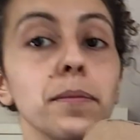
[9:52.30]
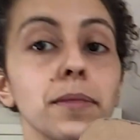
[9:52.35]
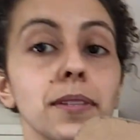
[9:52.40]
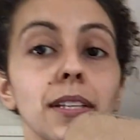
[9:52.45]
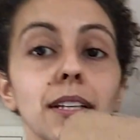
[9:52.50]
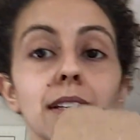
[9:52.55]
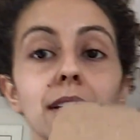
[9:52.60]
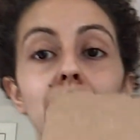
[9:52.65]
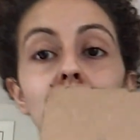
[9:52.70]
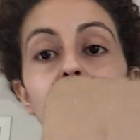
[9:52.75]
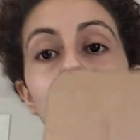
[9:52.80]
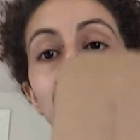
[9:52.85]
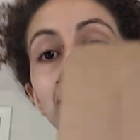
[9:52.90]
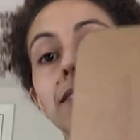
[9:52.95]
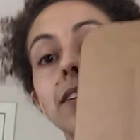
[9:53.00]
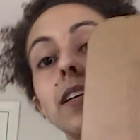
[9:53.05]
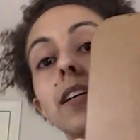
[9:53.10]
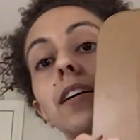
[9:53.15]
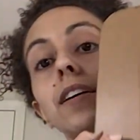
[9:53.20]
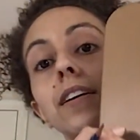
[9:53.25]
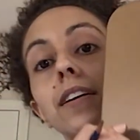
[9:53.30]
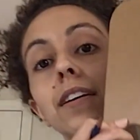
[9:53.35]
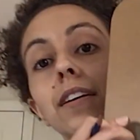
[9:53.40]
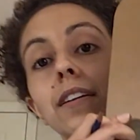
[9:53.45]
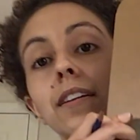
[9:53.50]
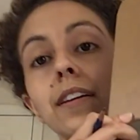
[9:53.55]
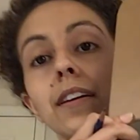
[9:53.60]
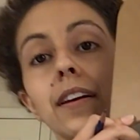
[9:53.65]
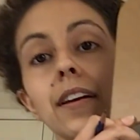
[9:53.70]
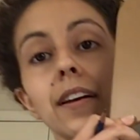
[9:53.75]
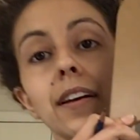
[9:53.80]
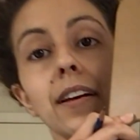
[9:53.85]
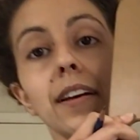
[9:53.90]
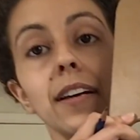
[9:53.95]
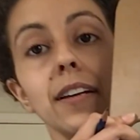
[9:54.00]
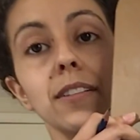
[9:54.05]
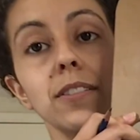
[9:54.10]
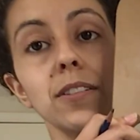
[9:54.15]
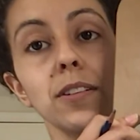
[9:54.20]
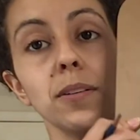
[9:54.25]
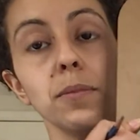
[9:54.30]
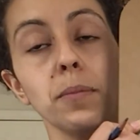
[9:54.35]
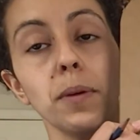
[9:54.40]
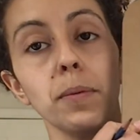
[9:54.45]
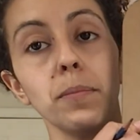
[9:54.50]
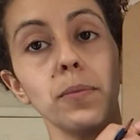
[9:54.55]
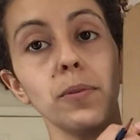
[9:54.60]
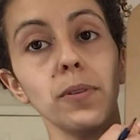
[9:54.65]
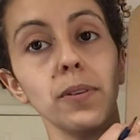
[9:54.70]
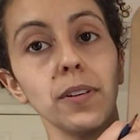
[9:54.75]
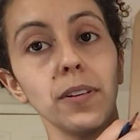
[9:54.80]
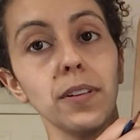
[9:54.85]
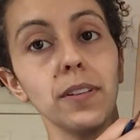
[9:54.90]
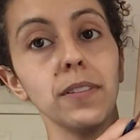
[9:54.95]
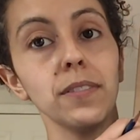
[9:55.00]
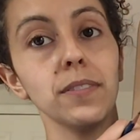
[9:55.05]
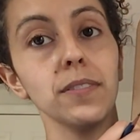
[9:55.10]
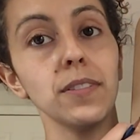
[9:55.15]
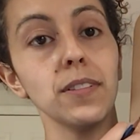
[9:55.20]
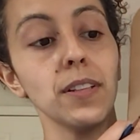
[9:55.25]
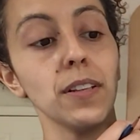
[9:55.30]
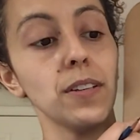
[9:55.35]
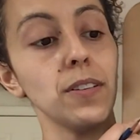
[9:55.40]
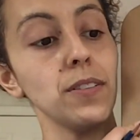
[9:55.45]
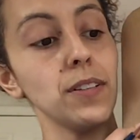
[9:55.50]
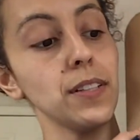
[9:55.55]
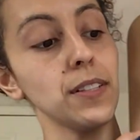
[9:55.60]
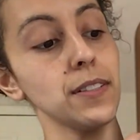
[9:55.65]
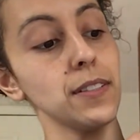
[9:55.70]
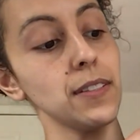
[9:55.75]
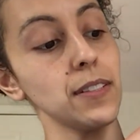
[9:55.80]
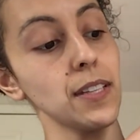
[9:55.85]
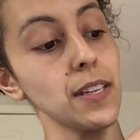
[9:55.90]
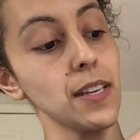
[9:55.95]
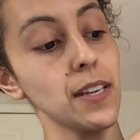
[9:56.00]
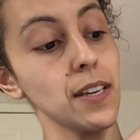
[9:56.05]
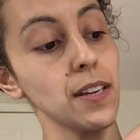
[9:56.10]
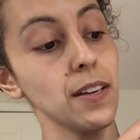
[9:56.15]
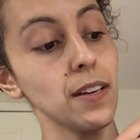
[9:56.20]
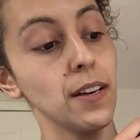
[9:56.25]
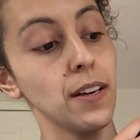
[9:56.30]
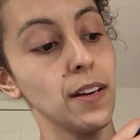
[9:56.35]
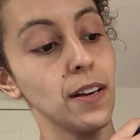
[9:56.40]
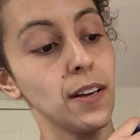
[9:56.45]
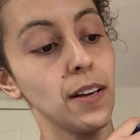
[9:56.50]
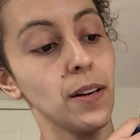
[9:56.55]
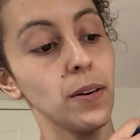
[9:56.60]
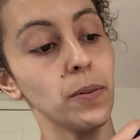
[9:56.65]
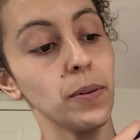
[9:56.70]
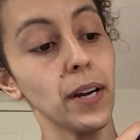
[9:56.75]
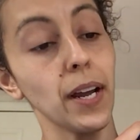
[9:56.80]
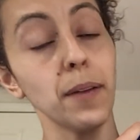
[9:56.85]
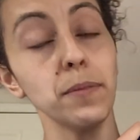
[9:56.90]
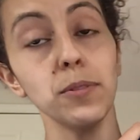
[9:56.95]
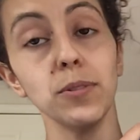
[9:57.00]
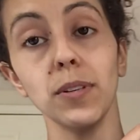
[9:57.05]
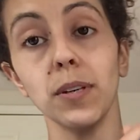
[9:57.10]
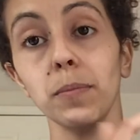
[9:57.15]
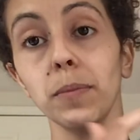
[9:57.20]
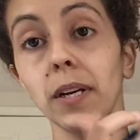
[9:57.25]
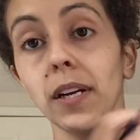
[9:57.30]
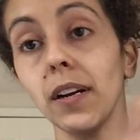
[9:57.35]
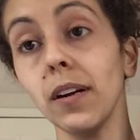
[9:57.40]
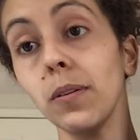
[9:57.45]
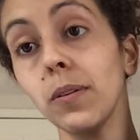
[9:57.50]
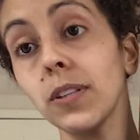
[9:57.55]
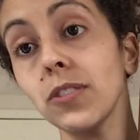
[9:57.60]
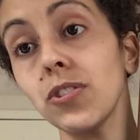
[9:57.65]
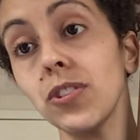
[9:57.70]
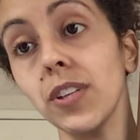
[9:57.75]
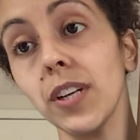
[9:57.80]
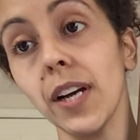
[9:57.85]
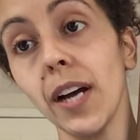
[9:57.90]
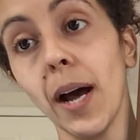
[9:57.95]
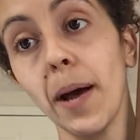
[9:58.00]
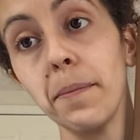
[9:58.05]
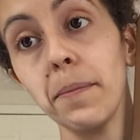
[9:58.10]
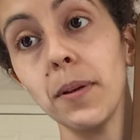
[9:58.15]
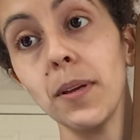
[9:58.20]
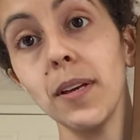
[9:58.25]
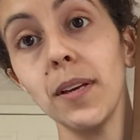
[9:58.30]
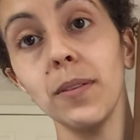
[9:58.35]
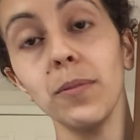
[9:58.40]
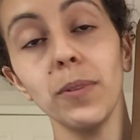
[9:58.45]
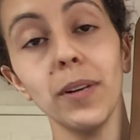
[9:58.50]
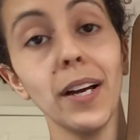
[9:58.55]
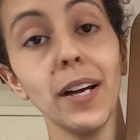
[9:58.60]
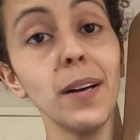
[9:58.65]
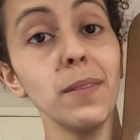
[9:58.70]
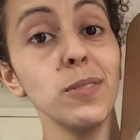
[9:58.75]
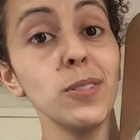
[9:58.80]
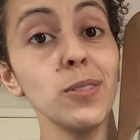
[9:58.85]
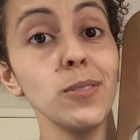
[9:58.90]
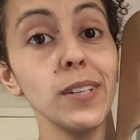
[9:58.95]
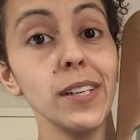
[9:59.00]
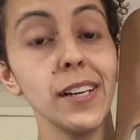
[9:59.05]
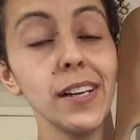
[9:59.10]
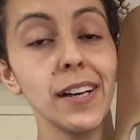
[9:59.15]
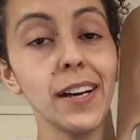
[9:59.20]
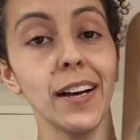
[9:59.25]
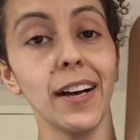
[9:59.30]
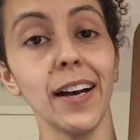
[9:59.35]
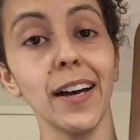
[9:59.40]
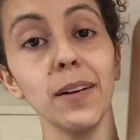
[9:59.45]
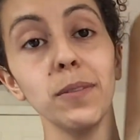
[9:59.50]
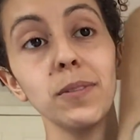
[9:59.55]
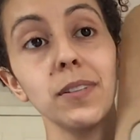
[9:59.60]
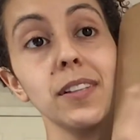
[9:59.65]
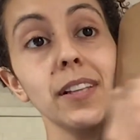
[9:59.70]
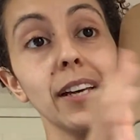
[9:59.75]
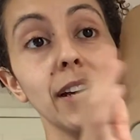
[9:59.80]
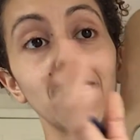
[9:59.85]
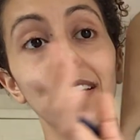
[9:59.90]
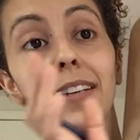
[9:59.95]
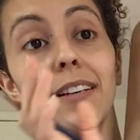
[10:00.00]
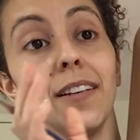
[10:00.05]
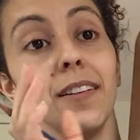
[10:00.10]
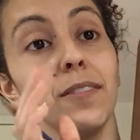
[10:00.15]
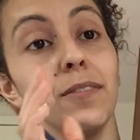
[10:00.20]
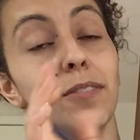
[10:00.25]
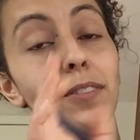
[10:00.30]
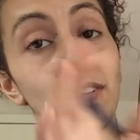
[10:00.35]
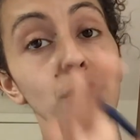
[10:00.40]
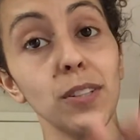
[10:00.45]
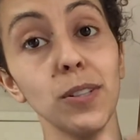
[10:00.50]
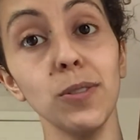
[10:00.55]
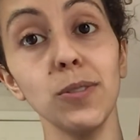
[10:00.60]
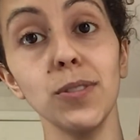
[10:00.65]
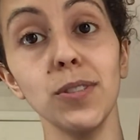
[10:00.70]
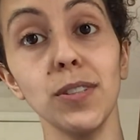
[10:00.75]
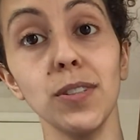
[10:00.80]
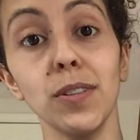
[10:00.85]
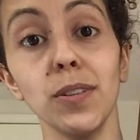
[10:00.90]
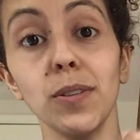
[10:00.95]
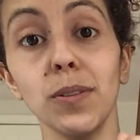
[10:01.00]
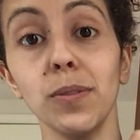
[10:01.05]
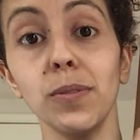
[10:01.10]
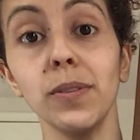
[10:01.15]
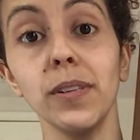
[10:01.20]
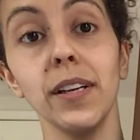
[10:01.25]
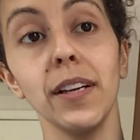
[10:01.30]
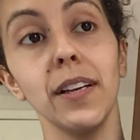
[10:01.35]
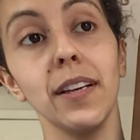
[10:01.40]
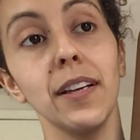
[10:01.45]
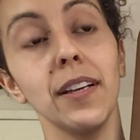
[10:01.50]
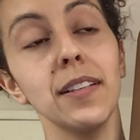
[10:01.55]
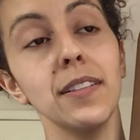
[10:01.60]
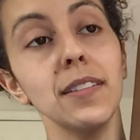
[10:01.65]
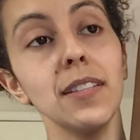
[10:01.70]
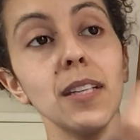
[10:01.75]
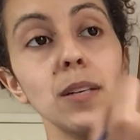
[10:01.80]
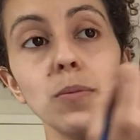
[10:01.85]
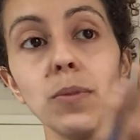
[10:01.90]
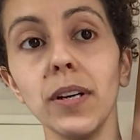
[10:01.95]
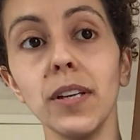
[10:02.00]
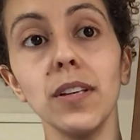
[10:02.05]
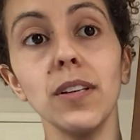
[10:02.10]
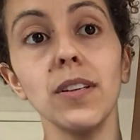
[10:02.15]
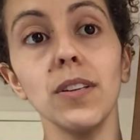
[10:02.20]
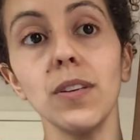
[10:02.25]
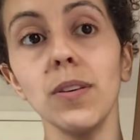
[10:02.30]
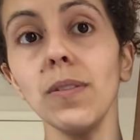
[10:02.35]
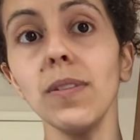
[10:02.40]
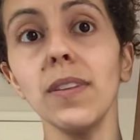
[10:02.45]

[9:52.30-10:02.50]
sit down over here, turn my board so that you can see what I'm doing, but I don't want you to copy what I'm doing. I would like for you to see what you